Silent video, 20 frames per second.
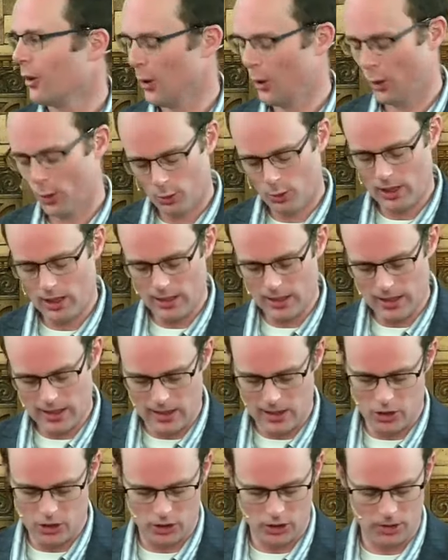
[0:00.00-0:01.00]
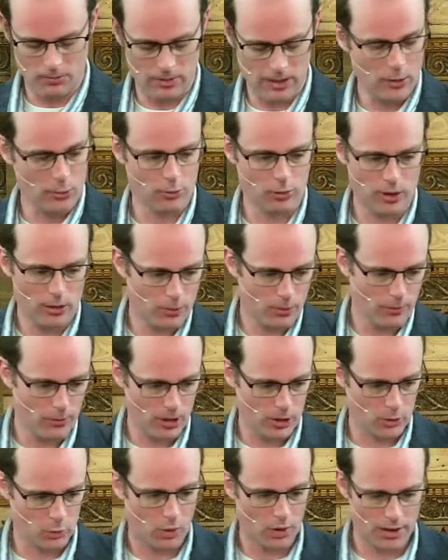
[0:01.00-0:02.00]
the holy nation. Let's read from
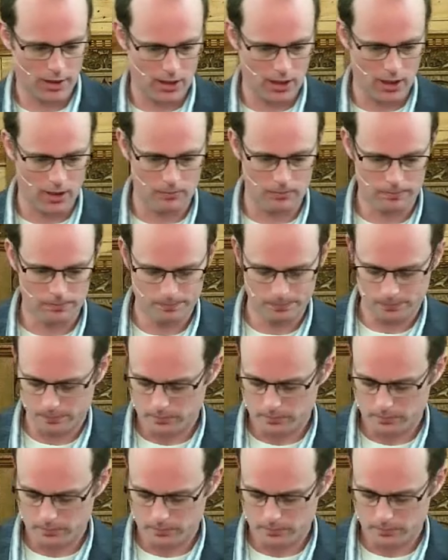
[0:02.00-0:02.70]
verse 1 again.